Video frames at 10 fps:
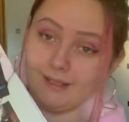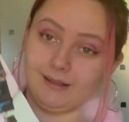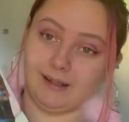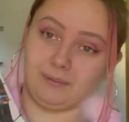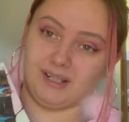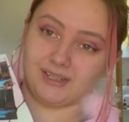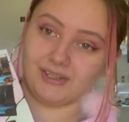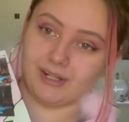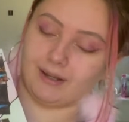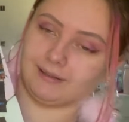And we
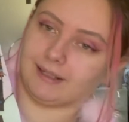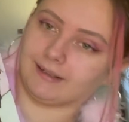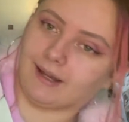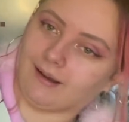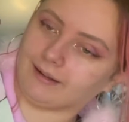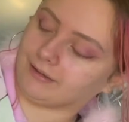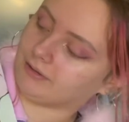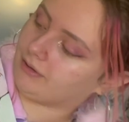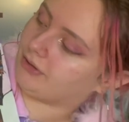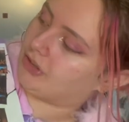just started, like,
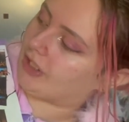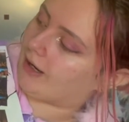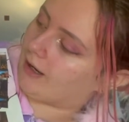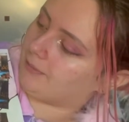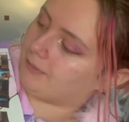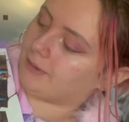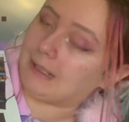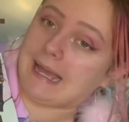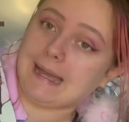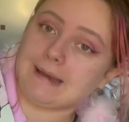cutting shit up. And we
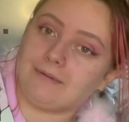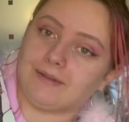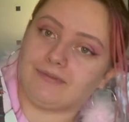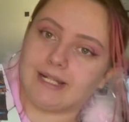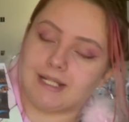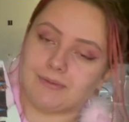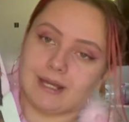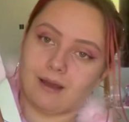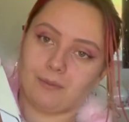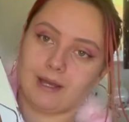were like, oh, we're finished with
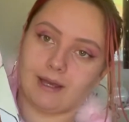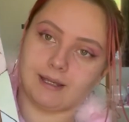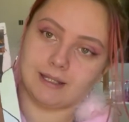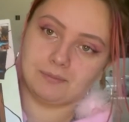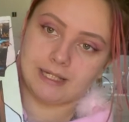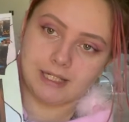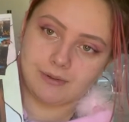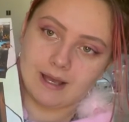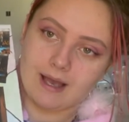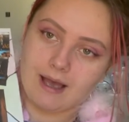our work. Can we
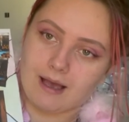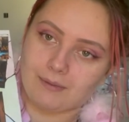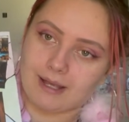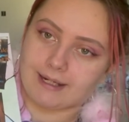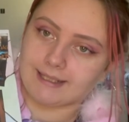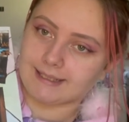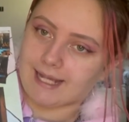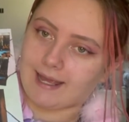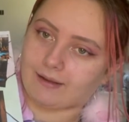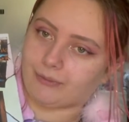do our artwork
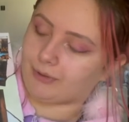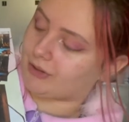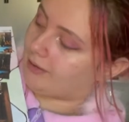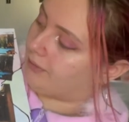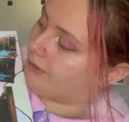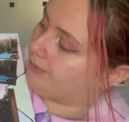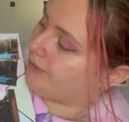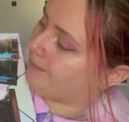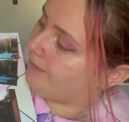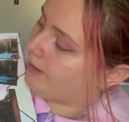instead? Because we shared
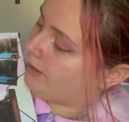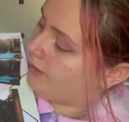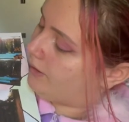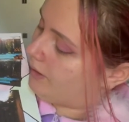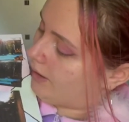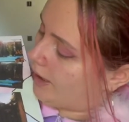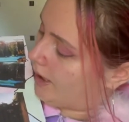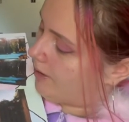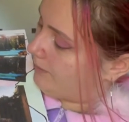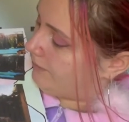rooms.
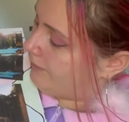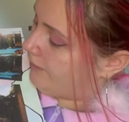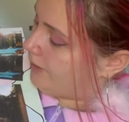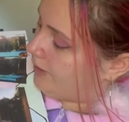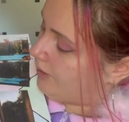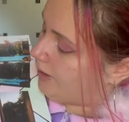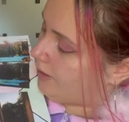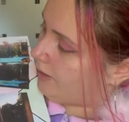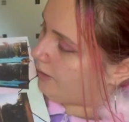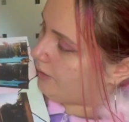They were
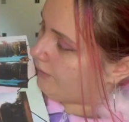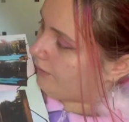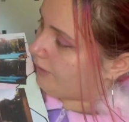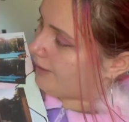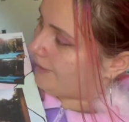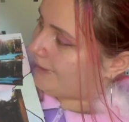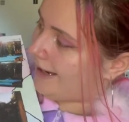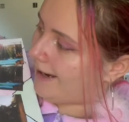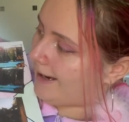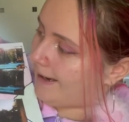like, yeah, go for it. And we were
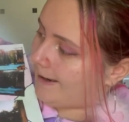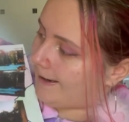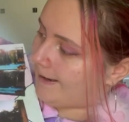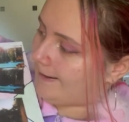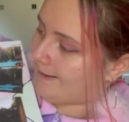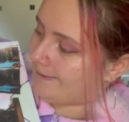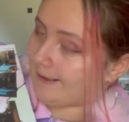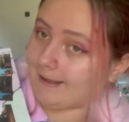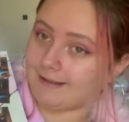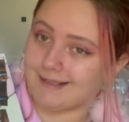like, haha,
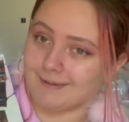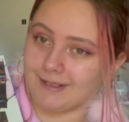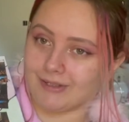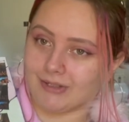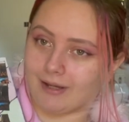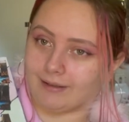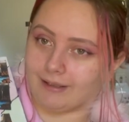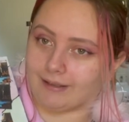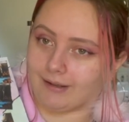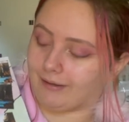okay. So we just started,
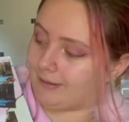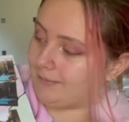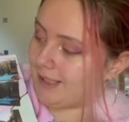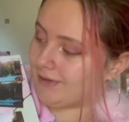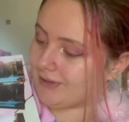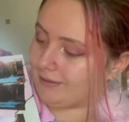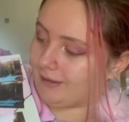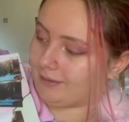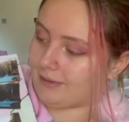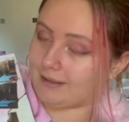like, cutting and pasting,
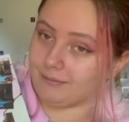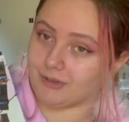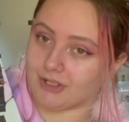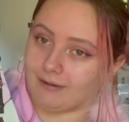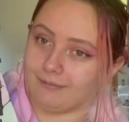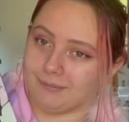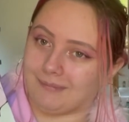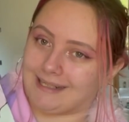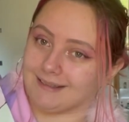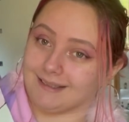like, random shit from
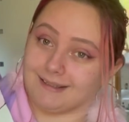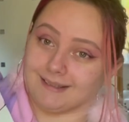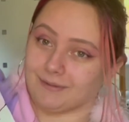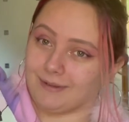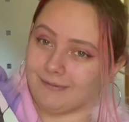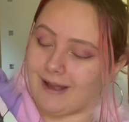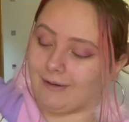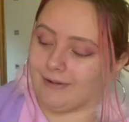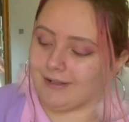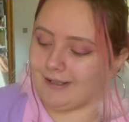magazines that we found.